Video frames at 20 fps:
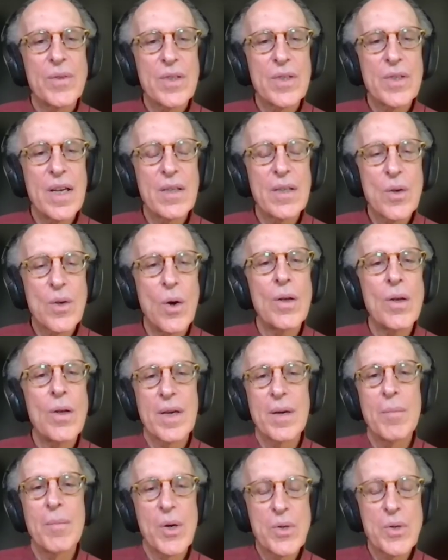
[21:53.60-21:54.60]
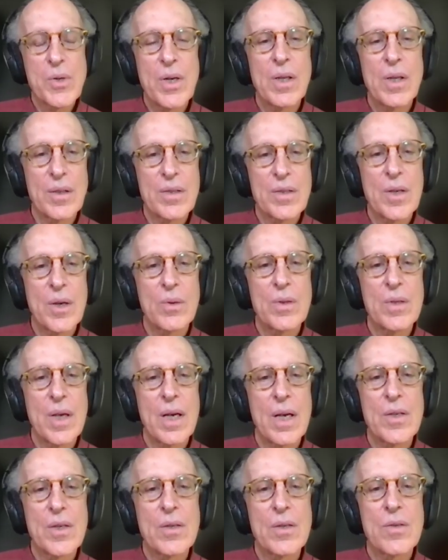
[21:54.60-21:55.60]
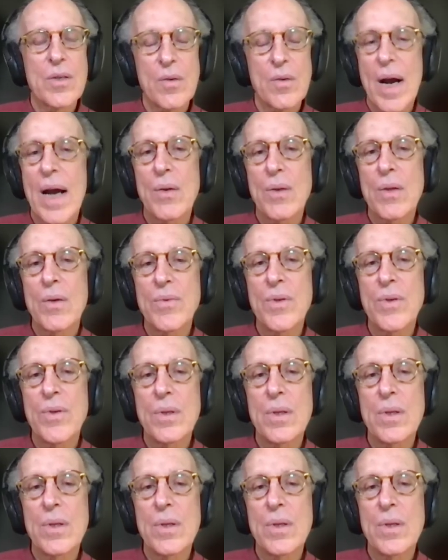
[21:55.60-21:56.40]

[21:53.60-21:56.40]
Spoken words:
It's all the emotional associations around the food.